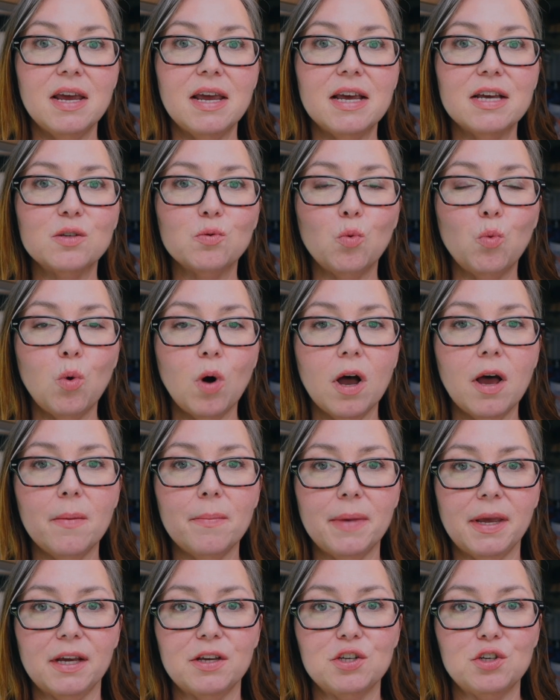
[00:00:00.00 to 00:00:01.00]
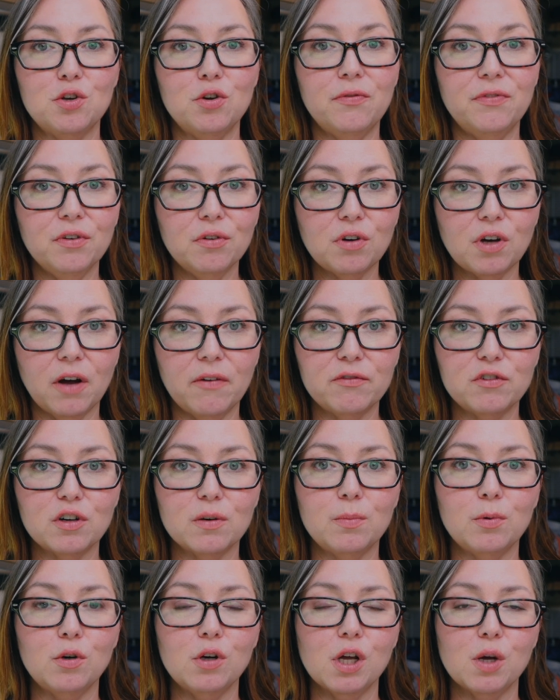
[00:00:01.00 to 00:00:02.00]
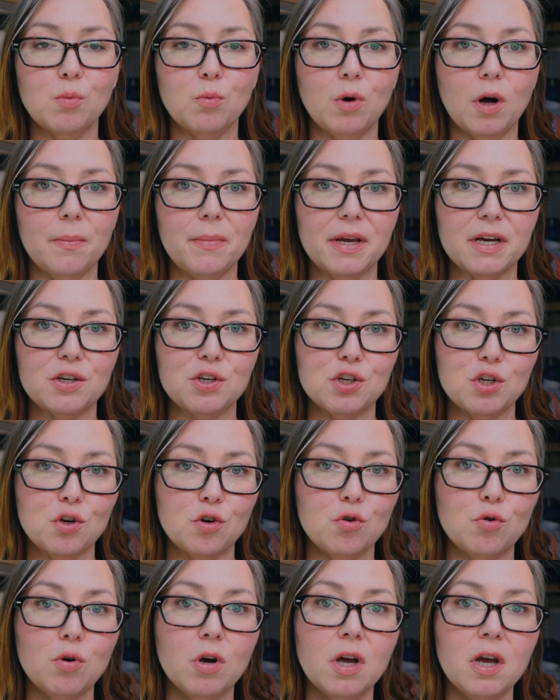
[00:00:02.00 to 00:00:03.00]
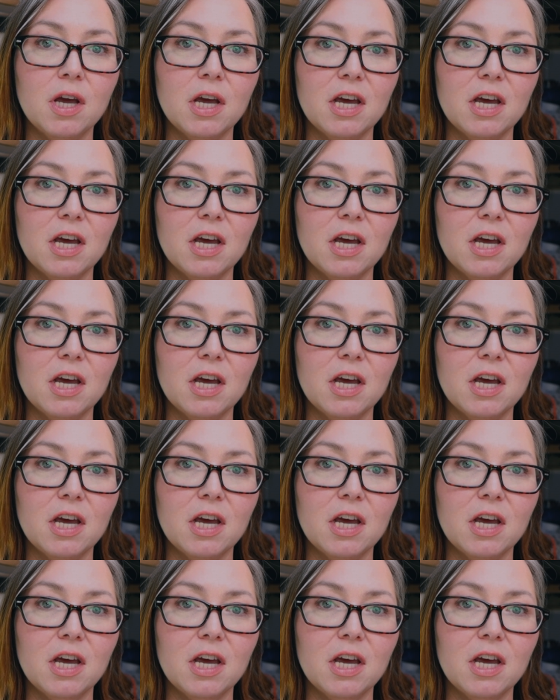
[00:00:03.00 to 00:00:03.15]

is what makes you feel comfortable and what makes you